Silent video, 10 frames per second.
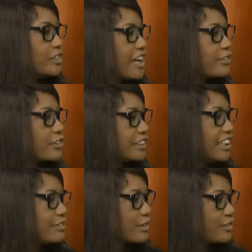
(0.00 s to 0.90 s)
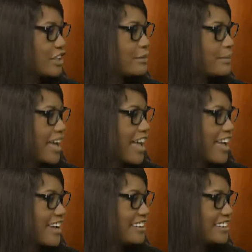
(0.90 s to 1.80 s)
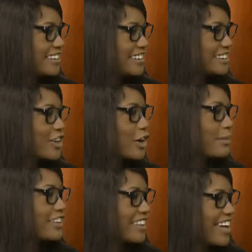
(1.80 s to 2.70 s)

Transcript: never leave a FIA behind. Talk about